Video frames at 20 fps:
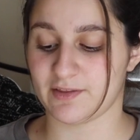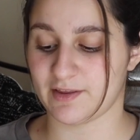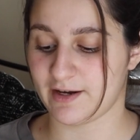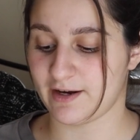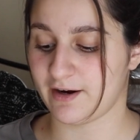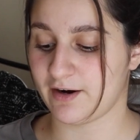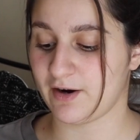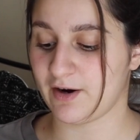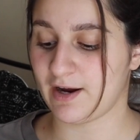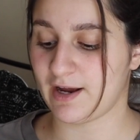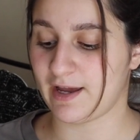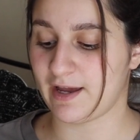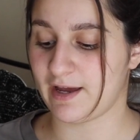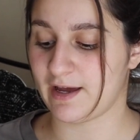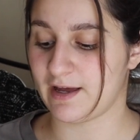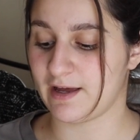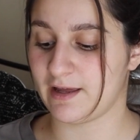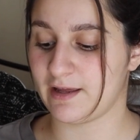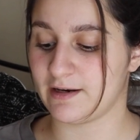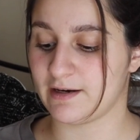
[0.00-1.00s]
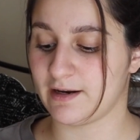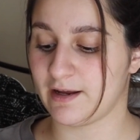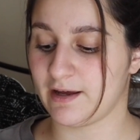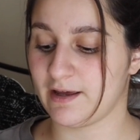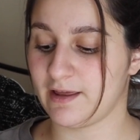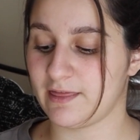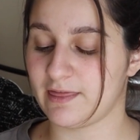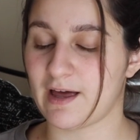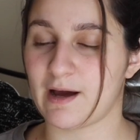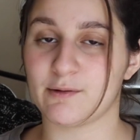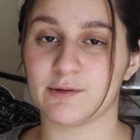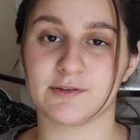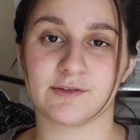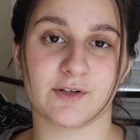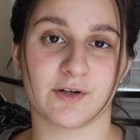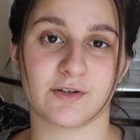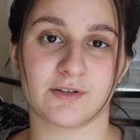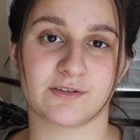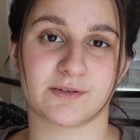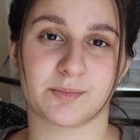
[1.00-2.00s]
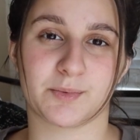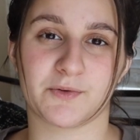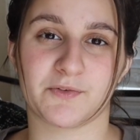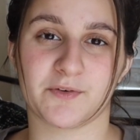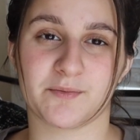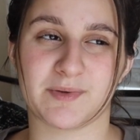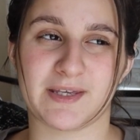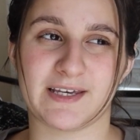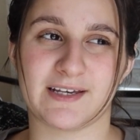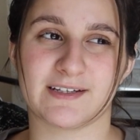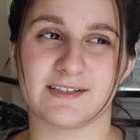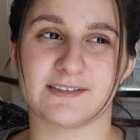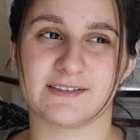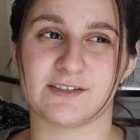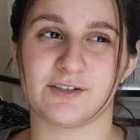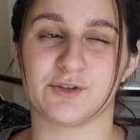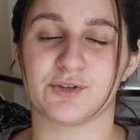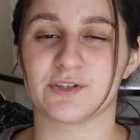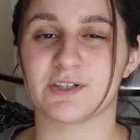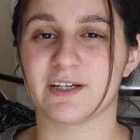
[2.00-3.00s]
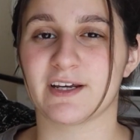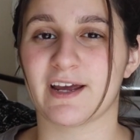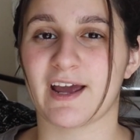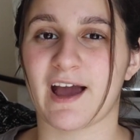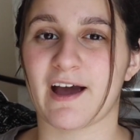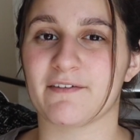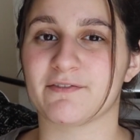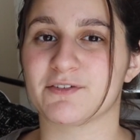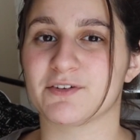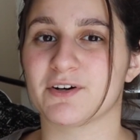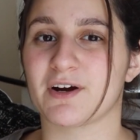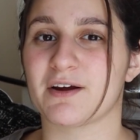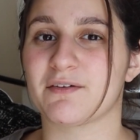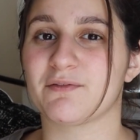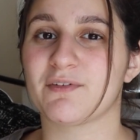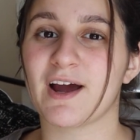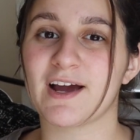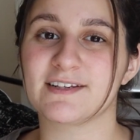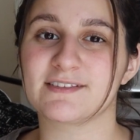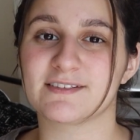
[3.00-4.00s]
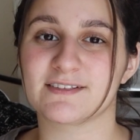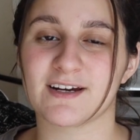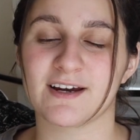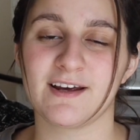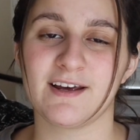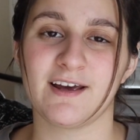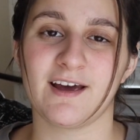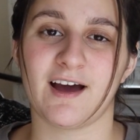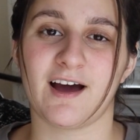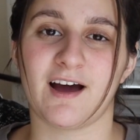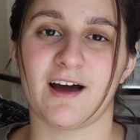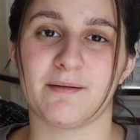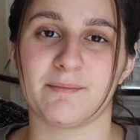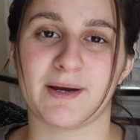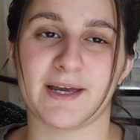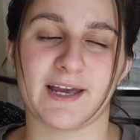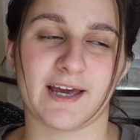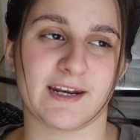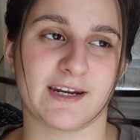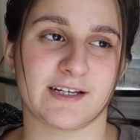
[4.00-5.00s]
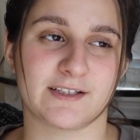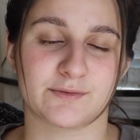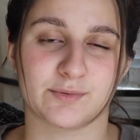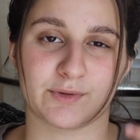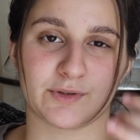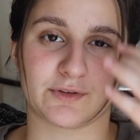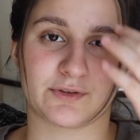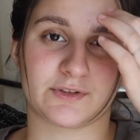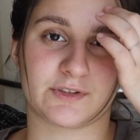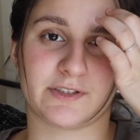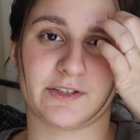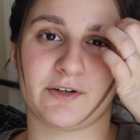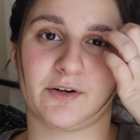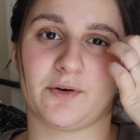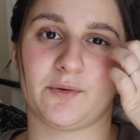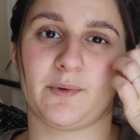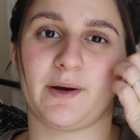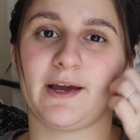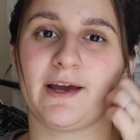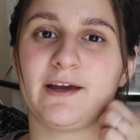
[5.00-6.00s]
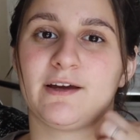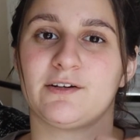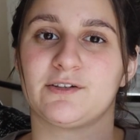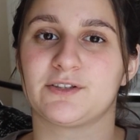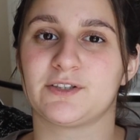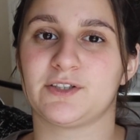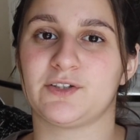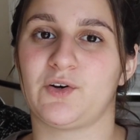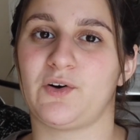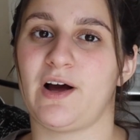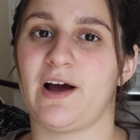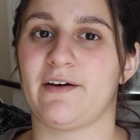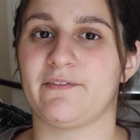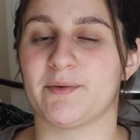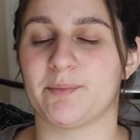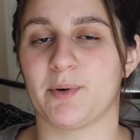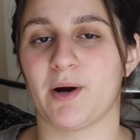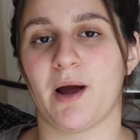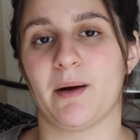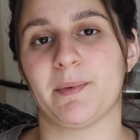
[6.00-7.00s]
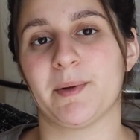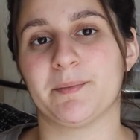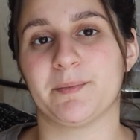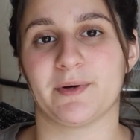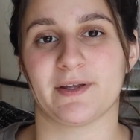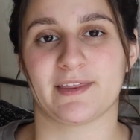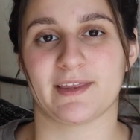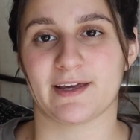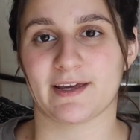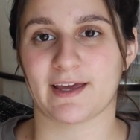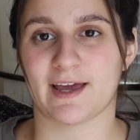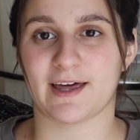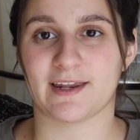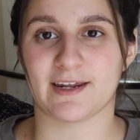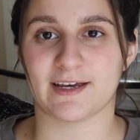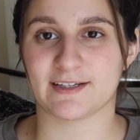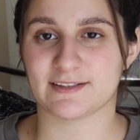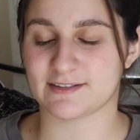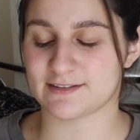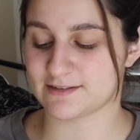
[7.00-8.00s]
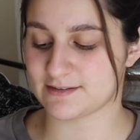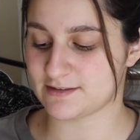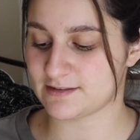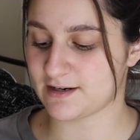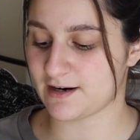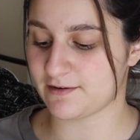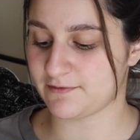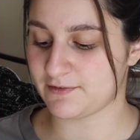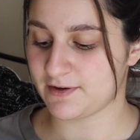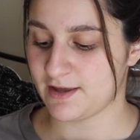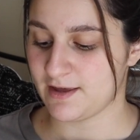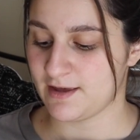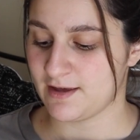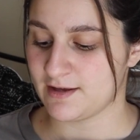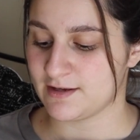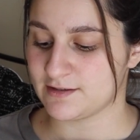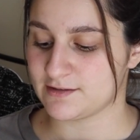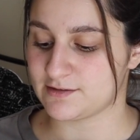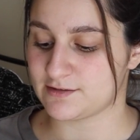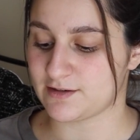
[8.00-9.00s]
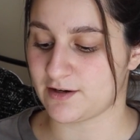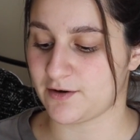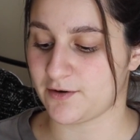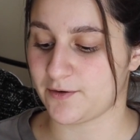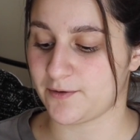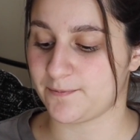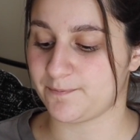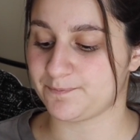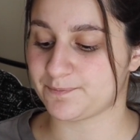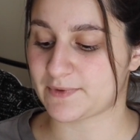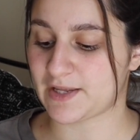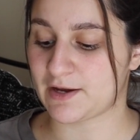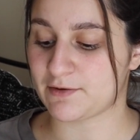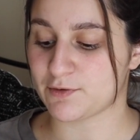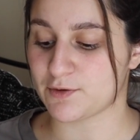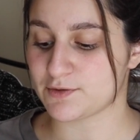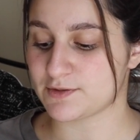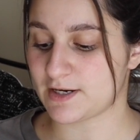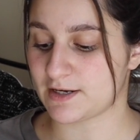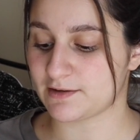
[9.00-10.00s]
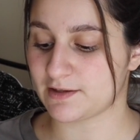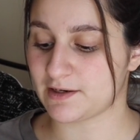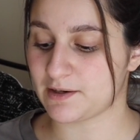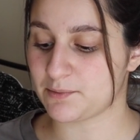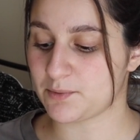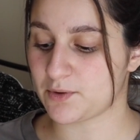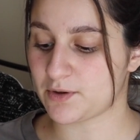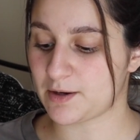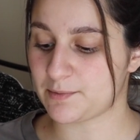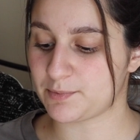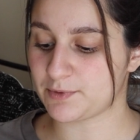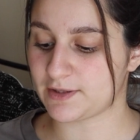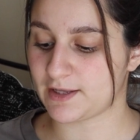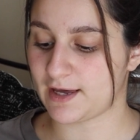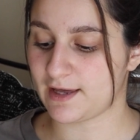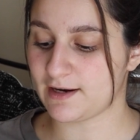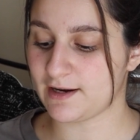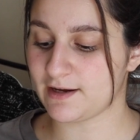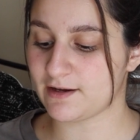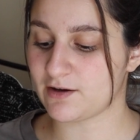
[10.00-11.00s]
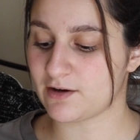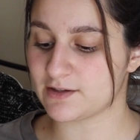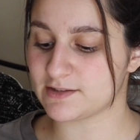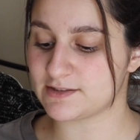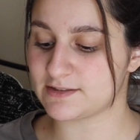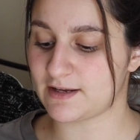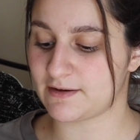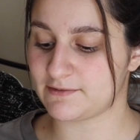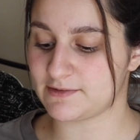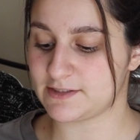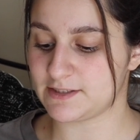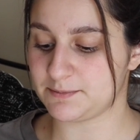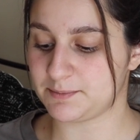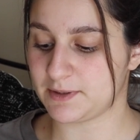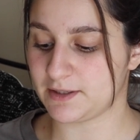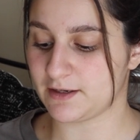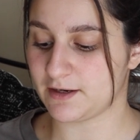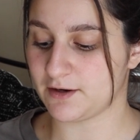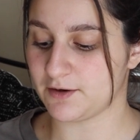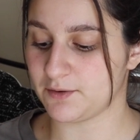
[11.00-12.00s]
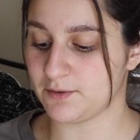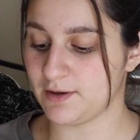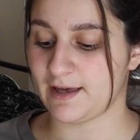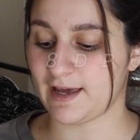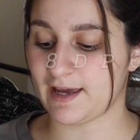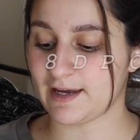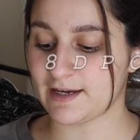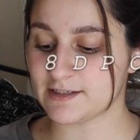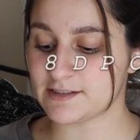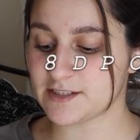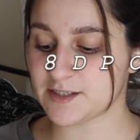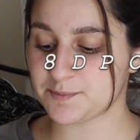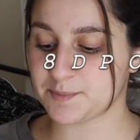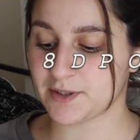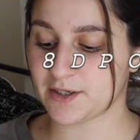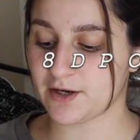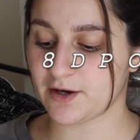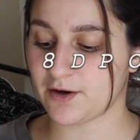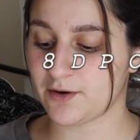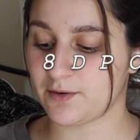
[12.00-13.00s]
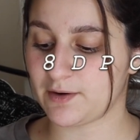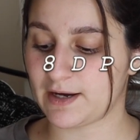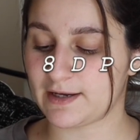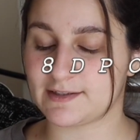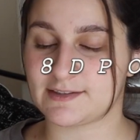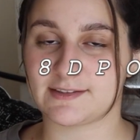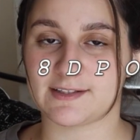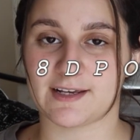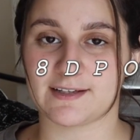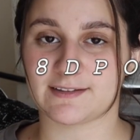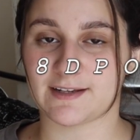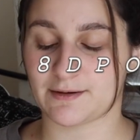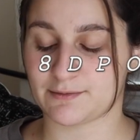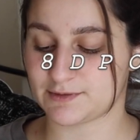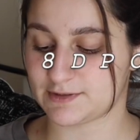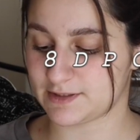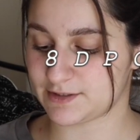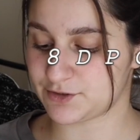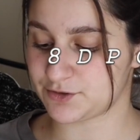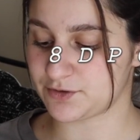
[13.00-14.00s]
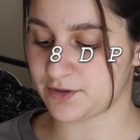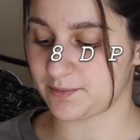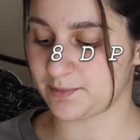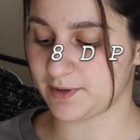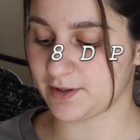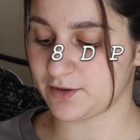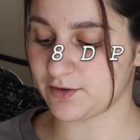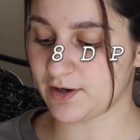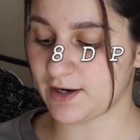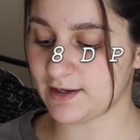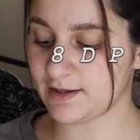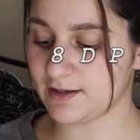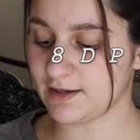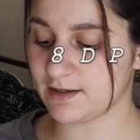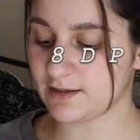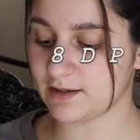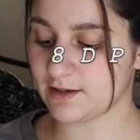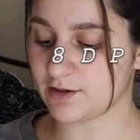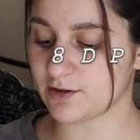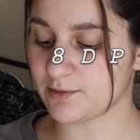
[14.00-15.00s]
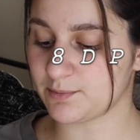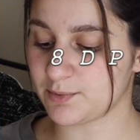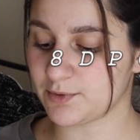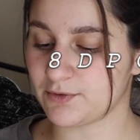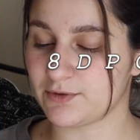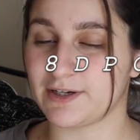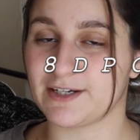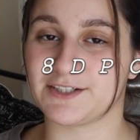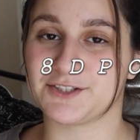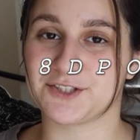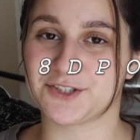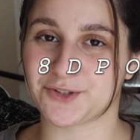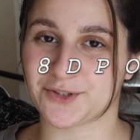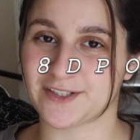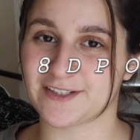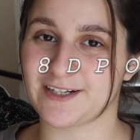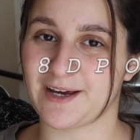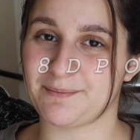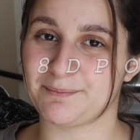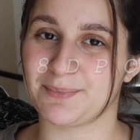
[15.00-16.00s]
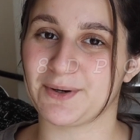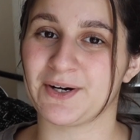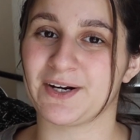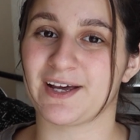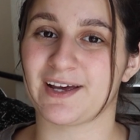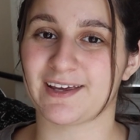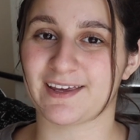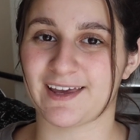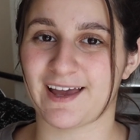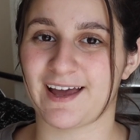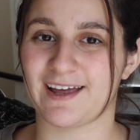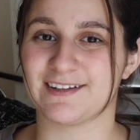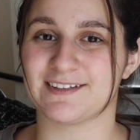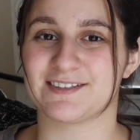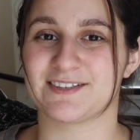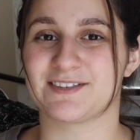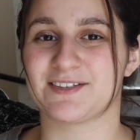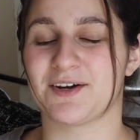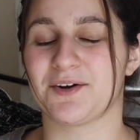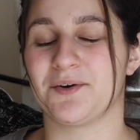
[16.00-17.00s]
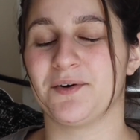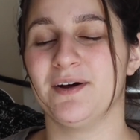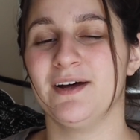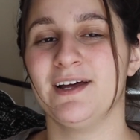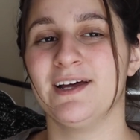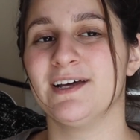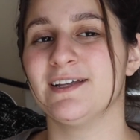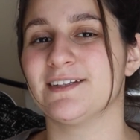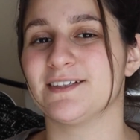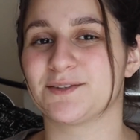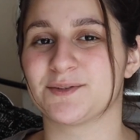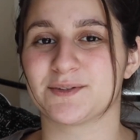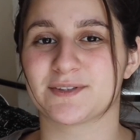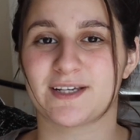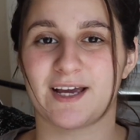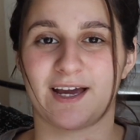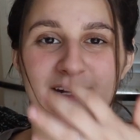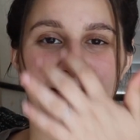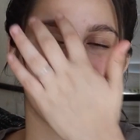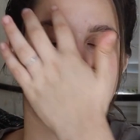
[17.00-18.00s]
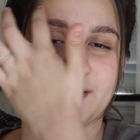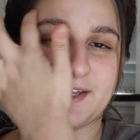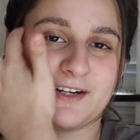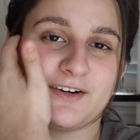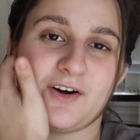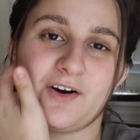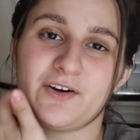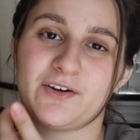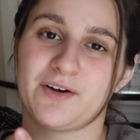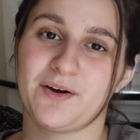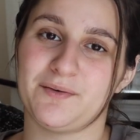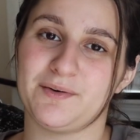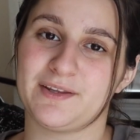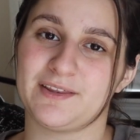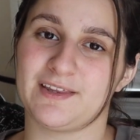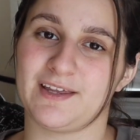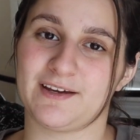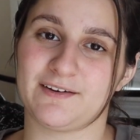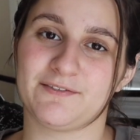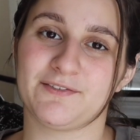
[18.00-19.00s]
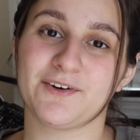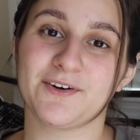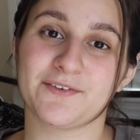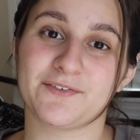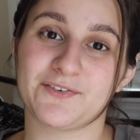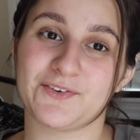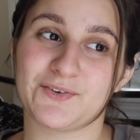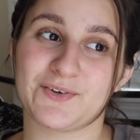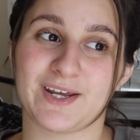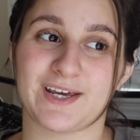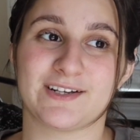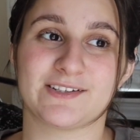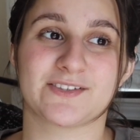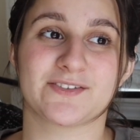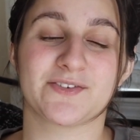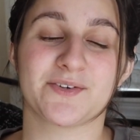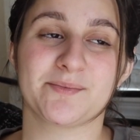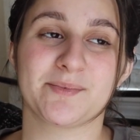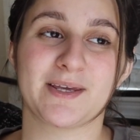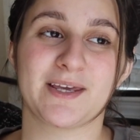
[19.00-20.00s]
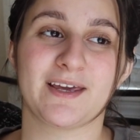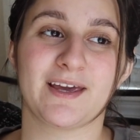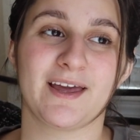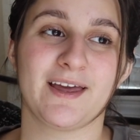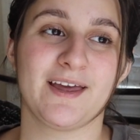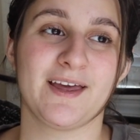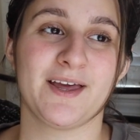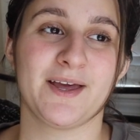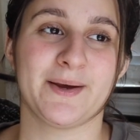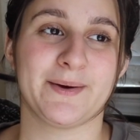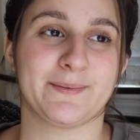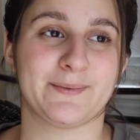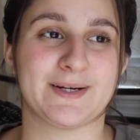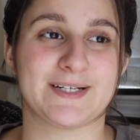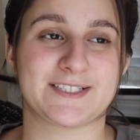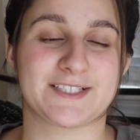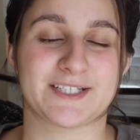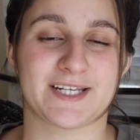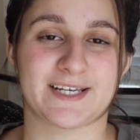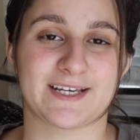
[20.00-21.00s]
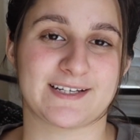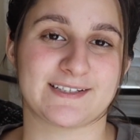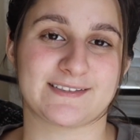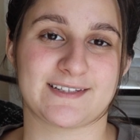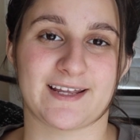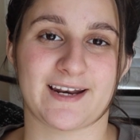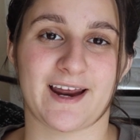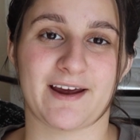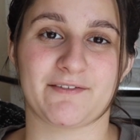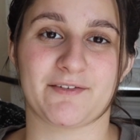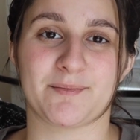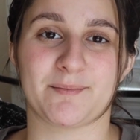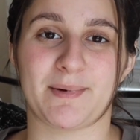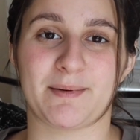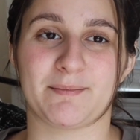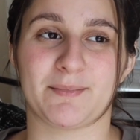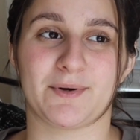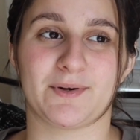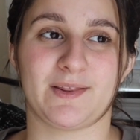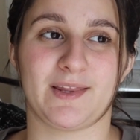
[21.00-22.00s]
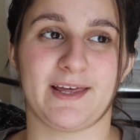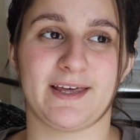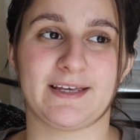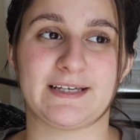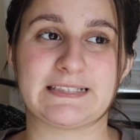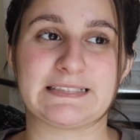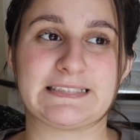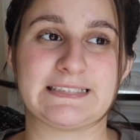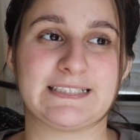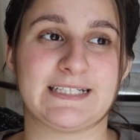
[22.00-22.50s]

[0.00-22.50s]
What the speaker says: there, and that was noticeable for me because usually after I rest, my headaches will usually go away. I usually don't have a problem with like headaches and stuff. So I wrote down that I woke up with a headache on 7-DPO. 8-DPO, it says I was extremely cranky and irritable and short-tempered again. So this was kind of like an ongoing thing for a few days for me, which like I said, I remember like